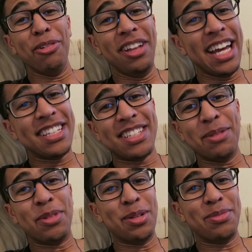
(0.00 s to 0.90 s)
really had
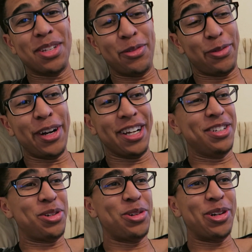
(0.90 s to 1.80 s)
symptoms of a
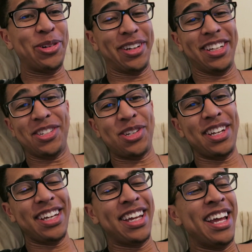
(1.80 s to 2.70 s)
fucking stroke and
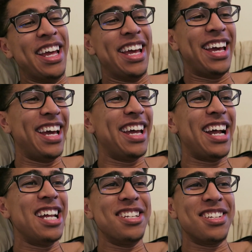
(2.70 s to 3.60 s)
shit. And
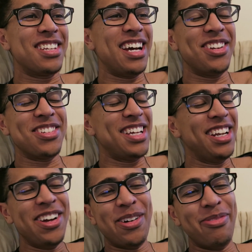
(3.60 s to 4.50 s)
I just
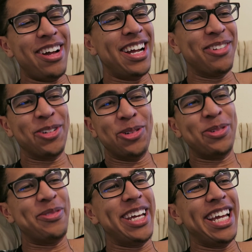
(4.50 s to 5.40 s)
like, no, I'm fine. I'm
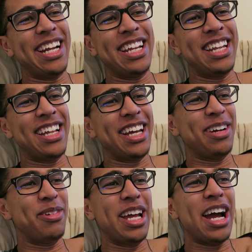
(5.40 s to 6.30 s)
cool, man.
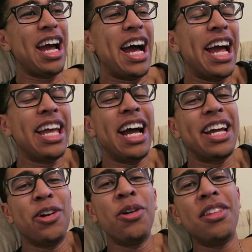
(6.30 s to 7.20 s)
I
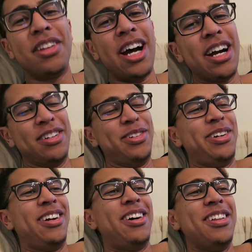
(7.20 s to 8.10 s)
go to the
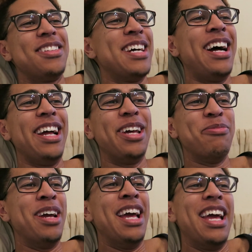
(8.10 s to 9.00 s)
doctor all the
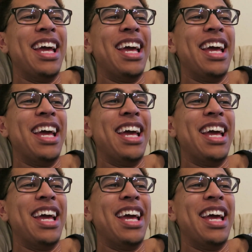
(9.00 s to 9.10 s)
time